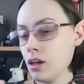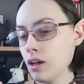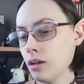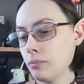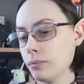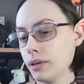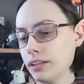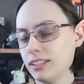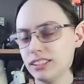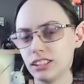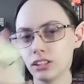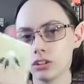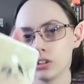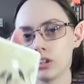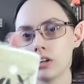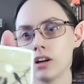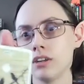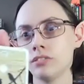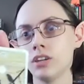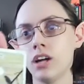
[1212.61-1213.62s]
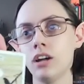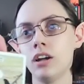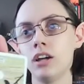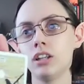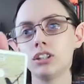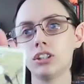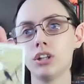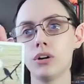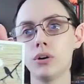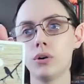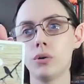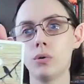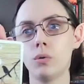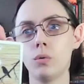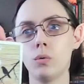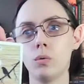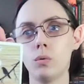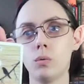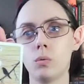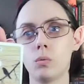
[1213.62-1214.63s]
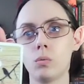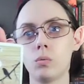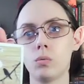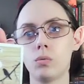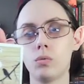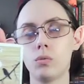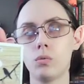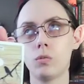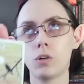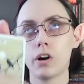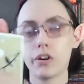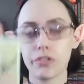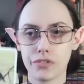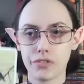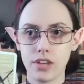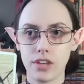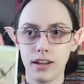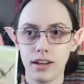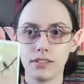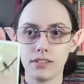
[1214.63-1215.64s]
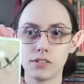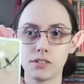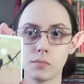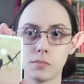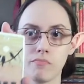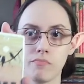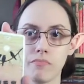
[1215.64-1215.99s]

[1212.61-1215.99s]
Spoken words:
But it's still gonna. So, earth signs,